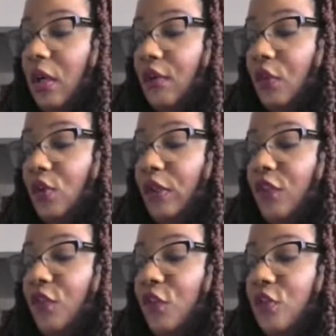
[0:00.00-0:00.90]
of
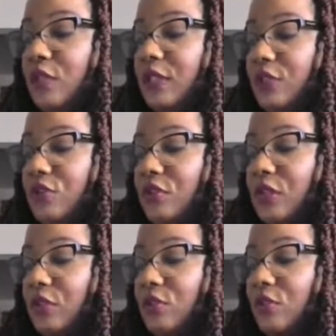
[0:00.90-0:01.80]
only few statues
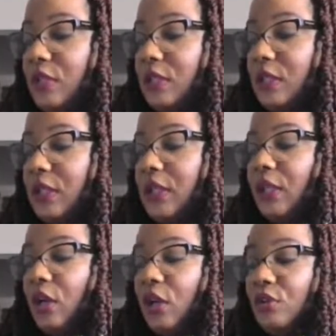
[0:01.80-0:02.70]
in New York City
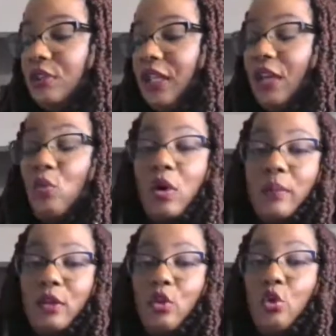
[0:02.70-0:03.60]
that honors a
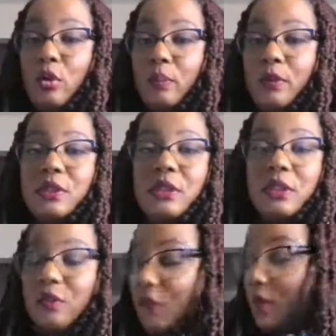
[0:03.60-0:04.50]
woman or
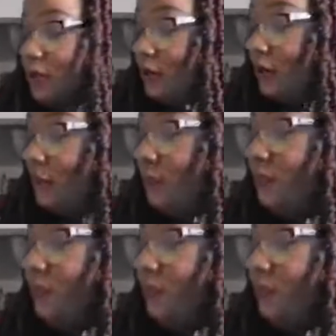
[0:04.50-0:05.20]
person of color.